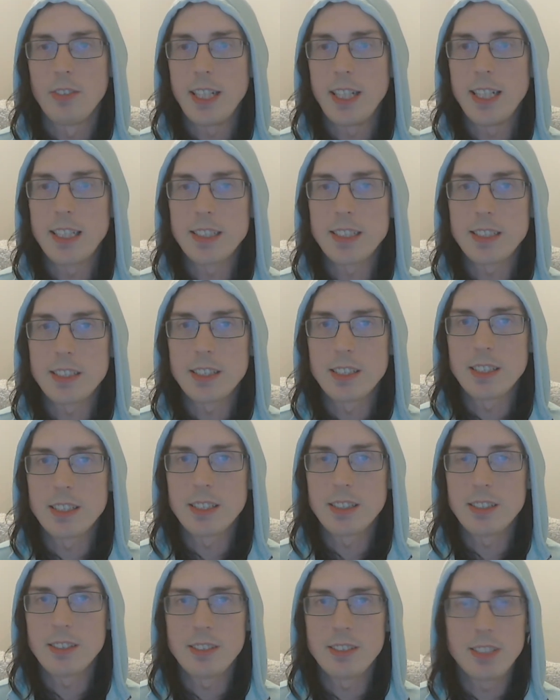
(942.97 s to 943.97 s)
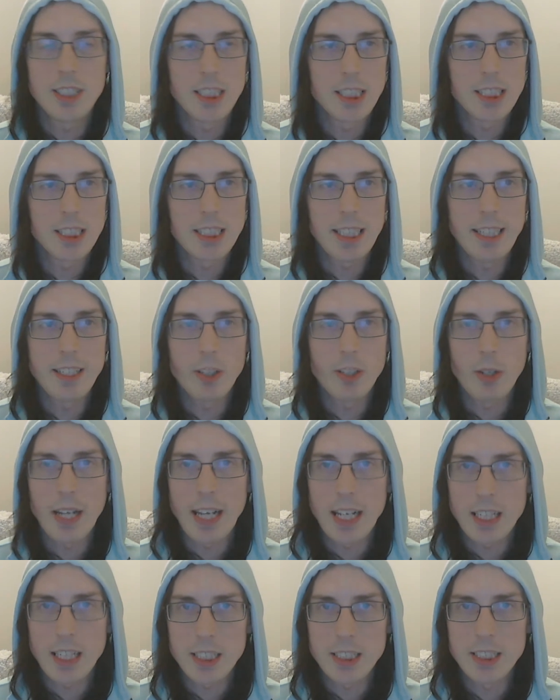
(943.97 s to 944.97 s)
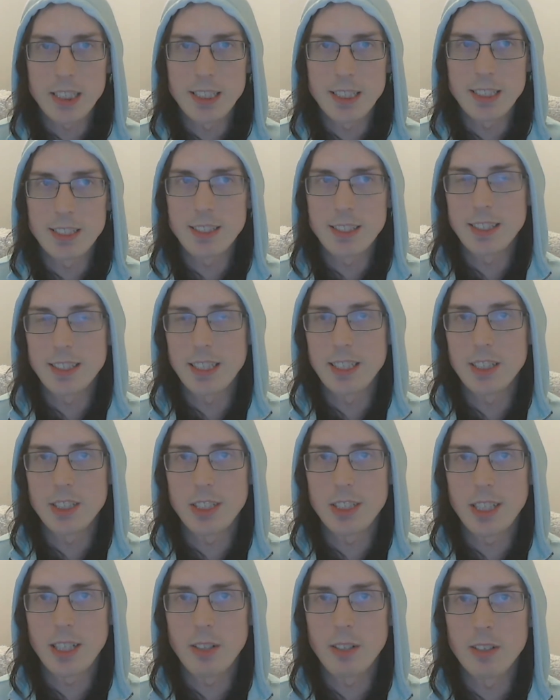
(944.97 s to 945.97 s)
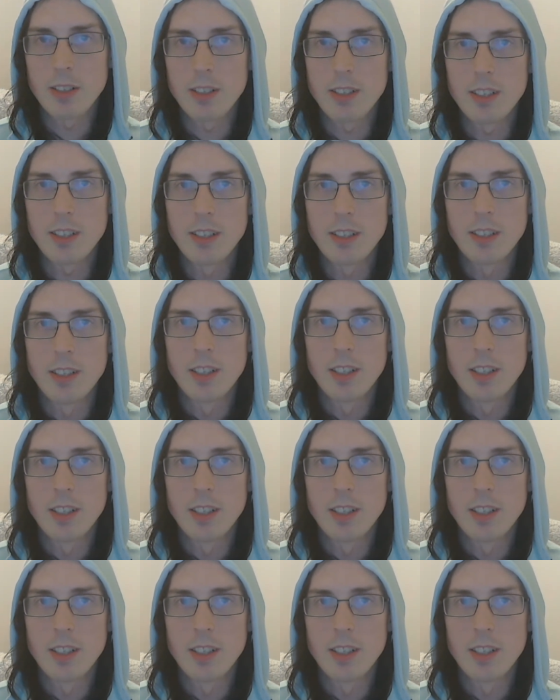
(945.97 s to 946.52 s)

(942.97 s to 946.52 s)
It's just interactions in general.